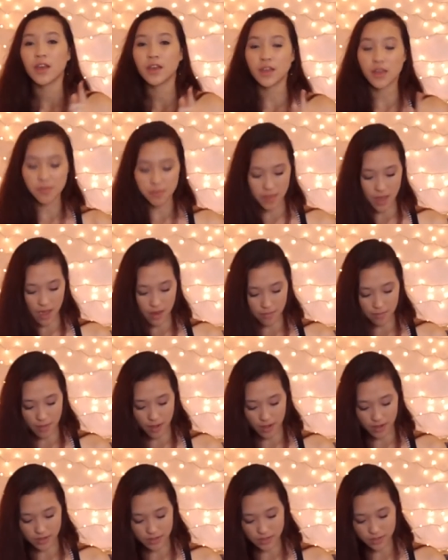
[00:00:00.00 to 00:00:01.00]
keep that in
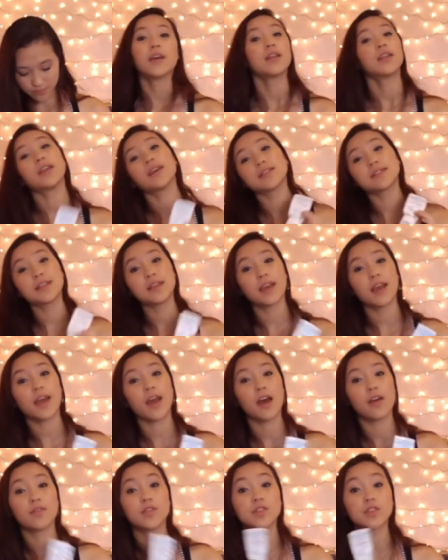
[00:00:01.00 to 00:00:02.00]
mind. Next thing I
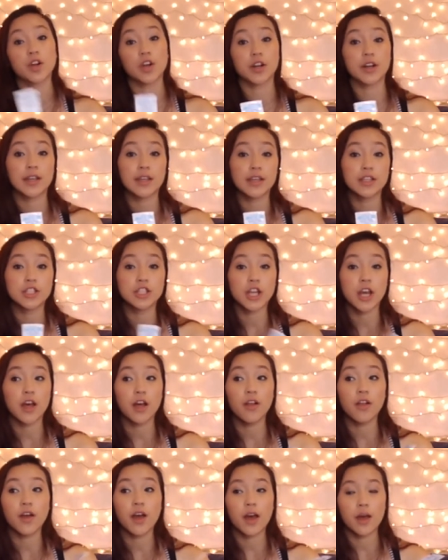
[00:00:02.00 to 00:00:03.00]
have is Arnica
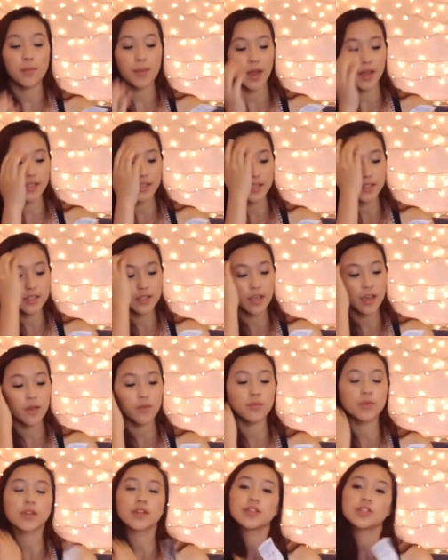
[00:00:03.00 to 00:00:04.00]
Gel. Um, I tend to
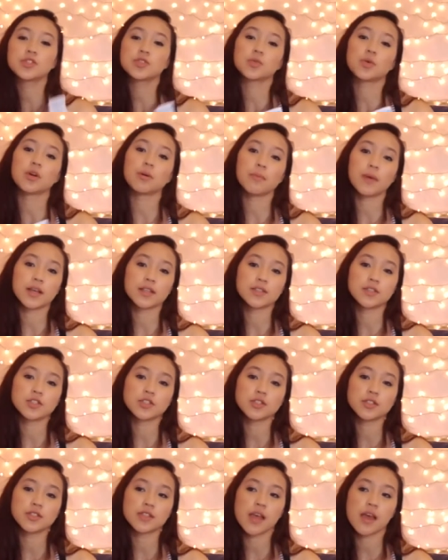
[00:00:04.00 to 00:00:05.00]
get really sore
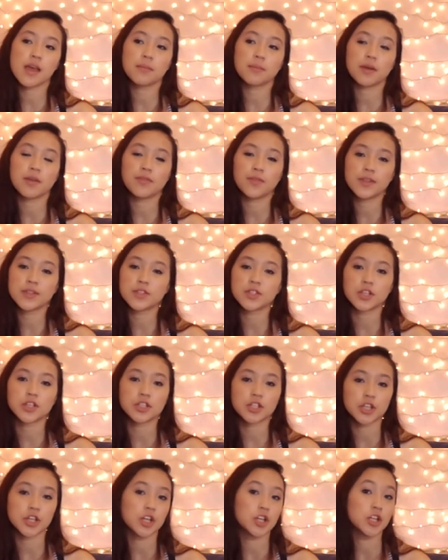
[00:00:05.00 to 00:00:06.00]
muscles and my feet start
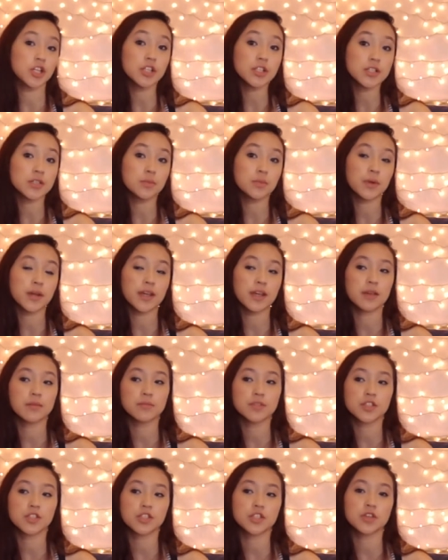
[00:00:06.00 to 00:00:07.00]
to hurt when it
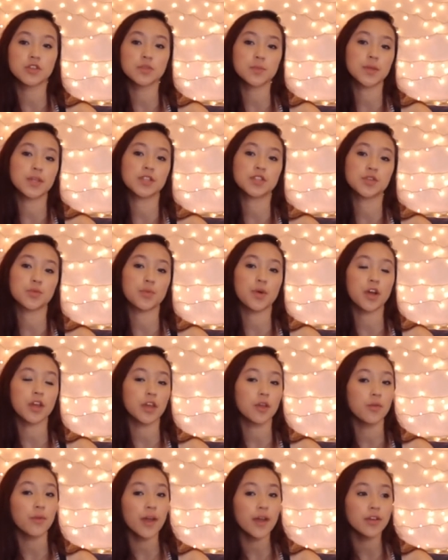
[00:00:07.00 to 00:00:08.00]
comes to shows because you're
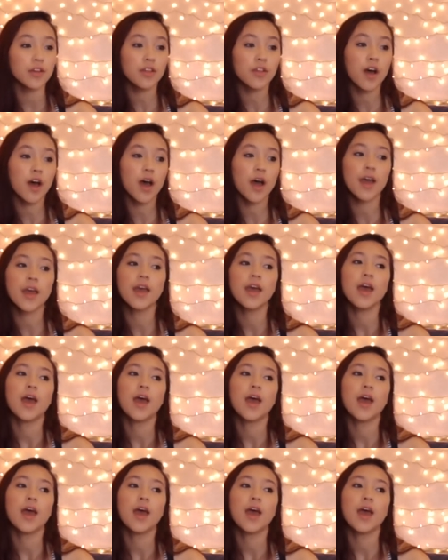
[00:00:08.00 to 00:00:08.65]
walking around a lot